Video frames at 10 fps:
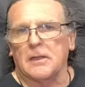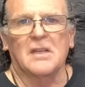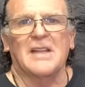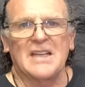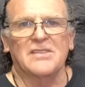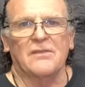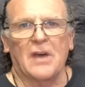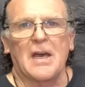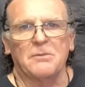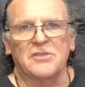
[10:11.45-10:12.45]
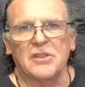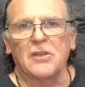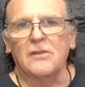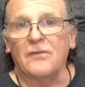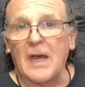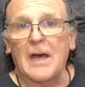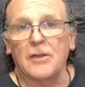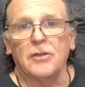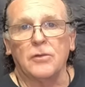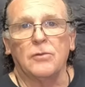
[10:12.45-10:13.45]
the Classic Vibe was a good
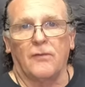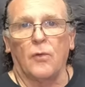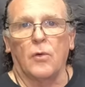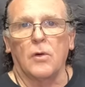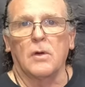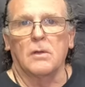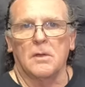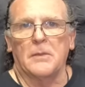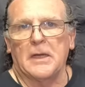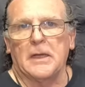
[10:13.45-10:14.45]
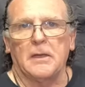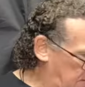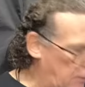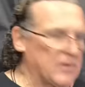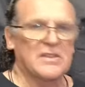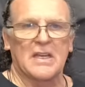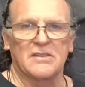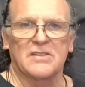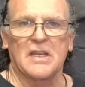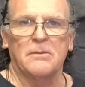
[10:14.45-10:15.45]
value for the money. They've always had the
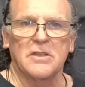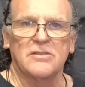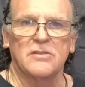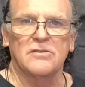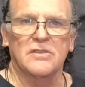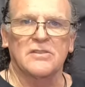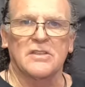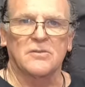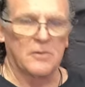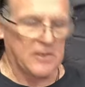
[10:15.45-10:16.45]
same issues as this one